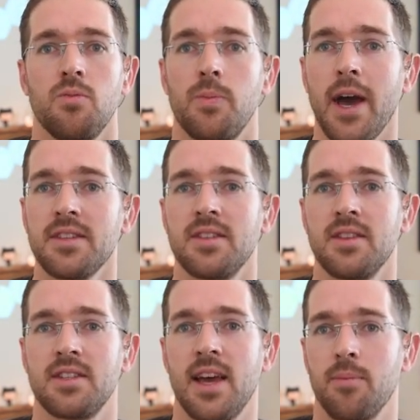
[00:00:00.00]
We pass
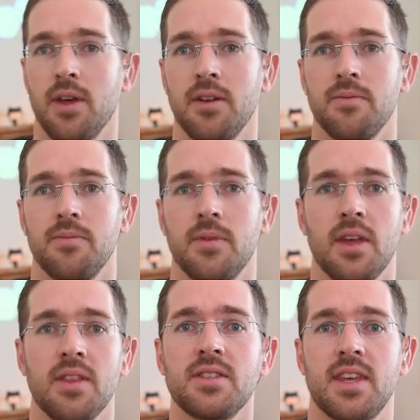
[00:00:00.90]
in the template,
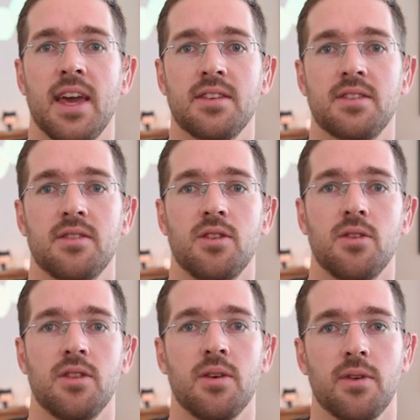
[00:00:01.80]
in this case,
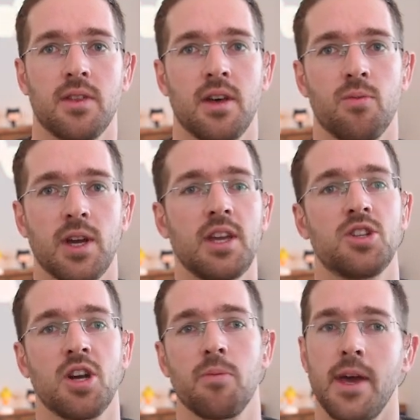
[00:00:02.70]
the wiki
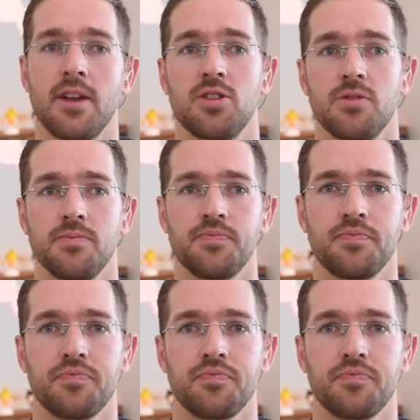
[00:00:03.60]
show page.